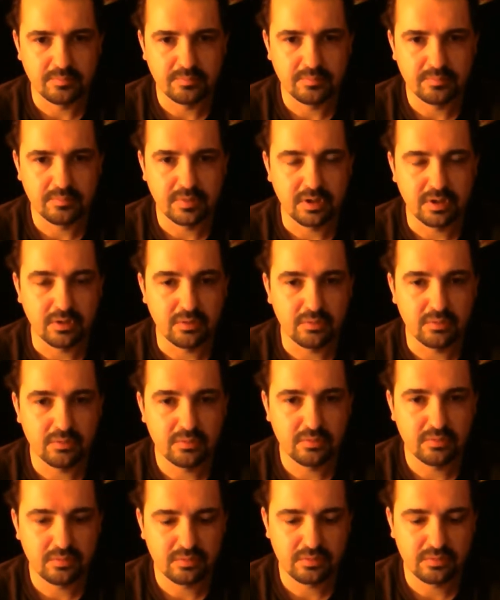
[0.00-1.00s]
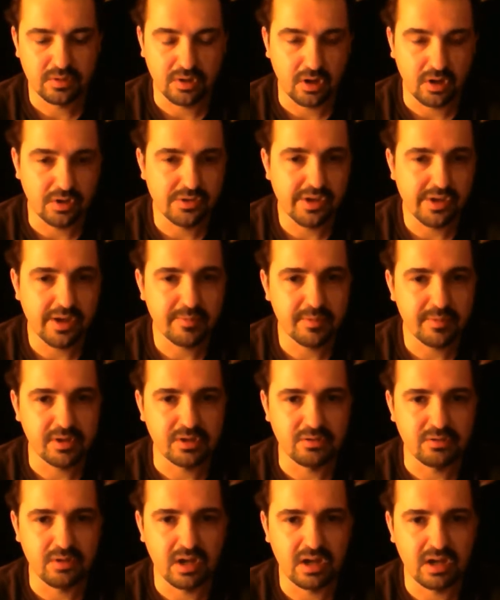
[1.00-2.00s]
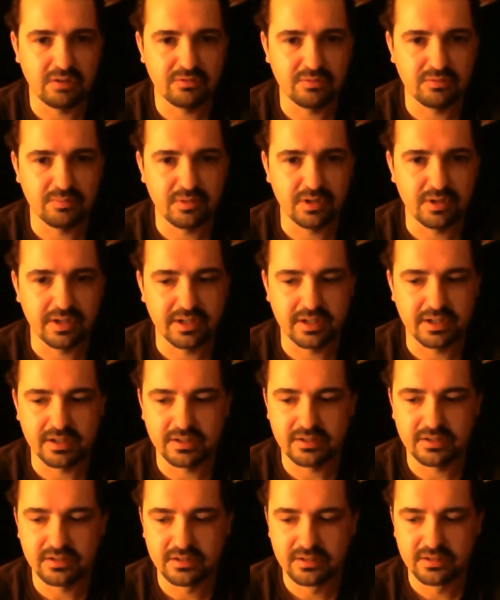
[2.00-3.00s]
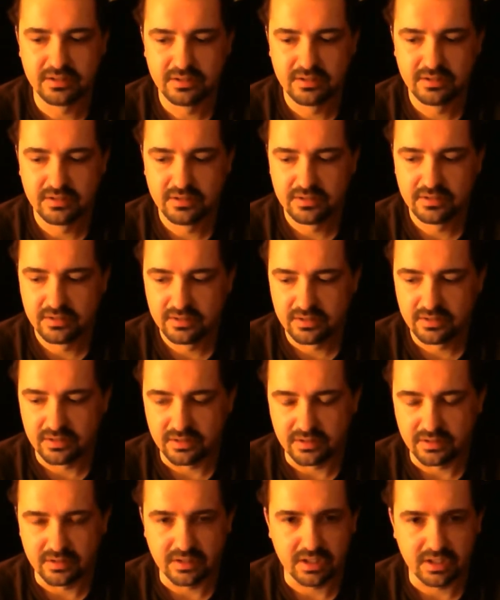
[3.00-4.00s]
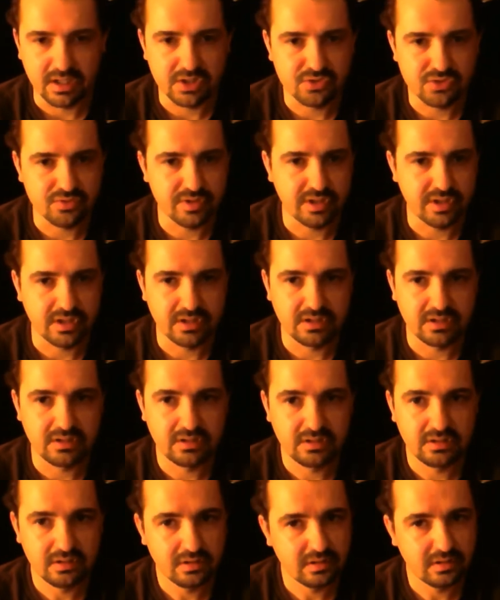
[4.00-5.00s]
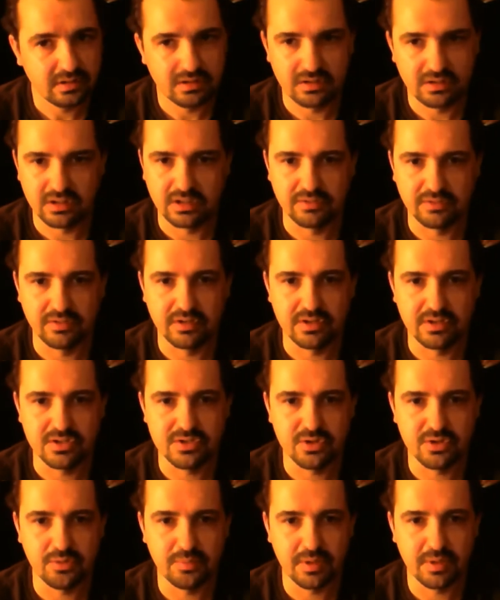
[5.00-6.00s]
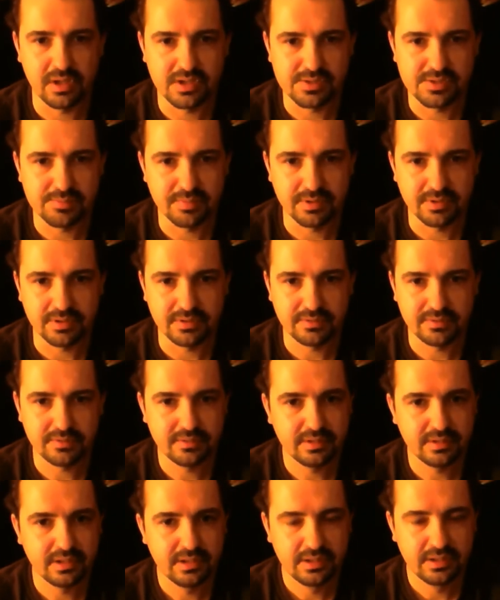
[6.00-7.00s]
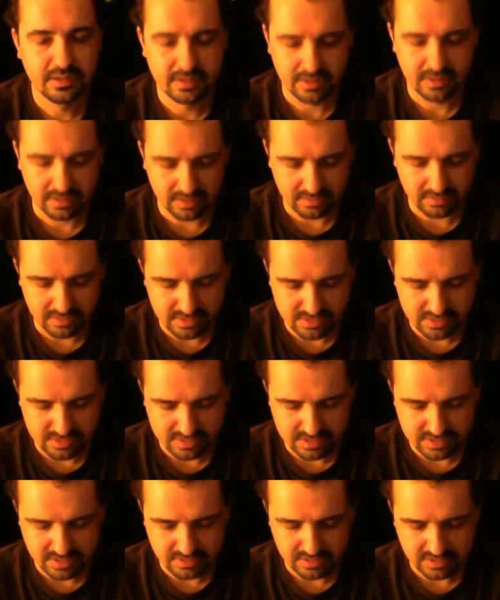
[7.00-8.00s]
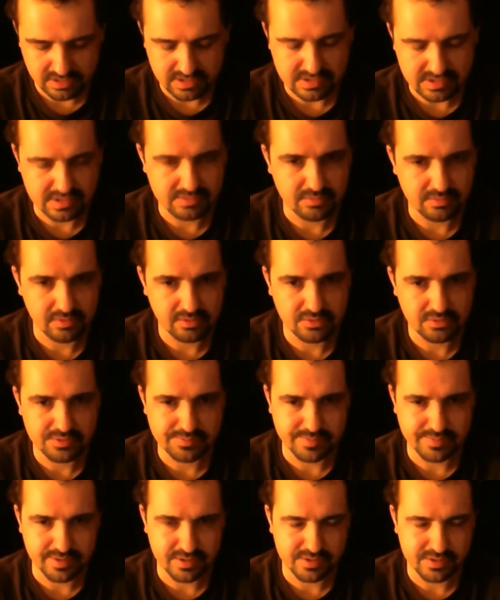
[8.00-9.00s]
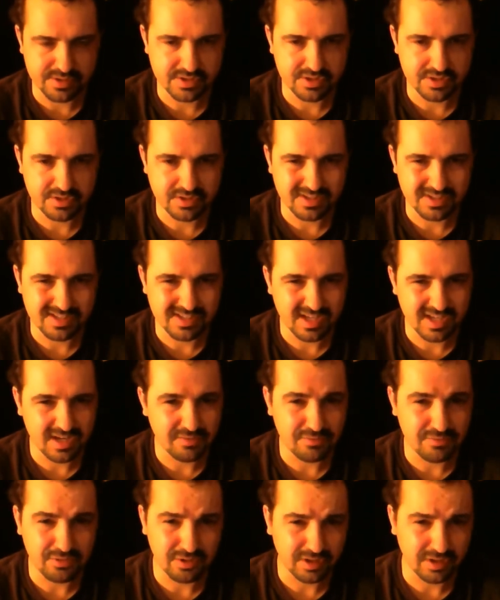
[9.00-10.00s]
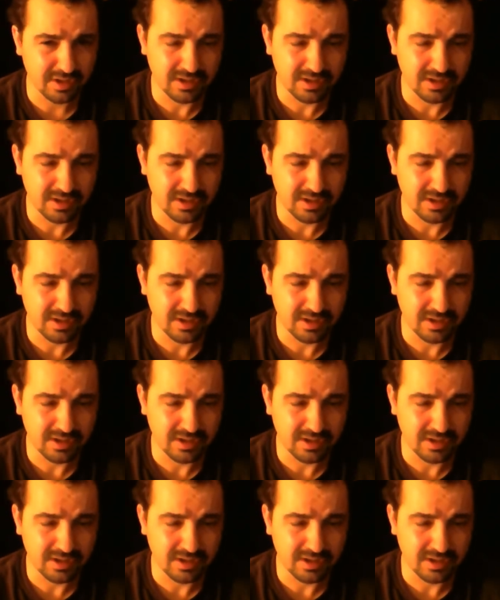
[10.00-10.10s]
You know, the odd time I do have them on hand, and they get drank at a very slow pace, but you know, that's just how it is. It's one of those beers that you can savor, and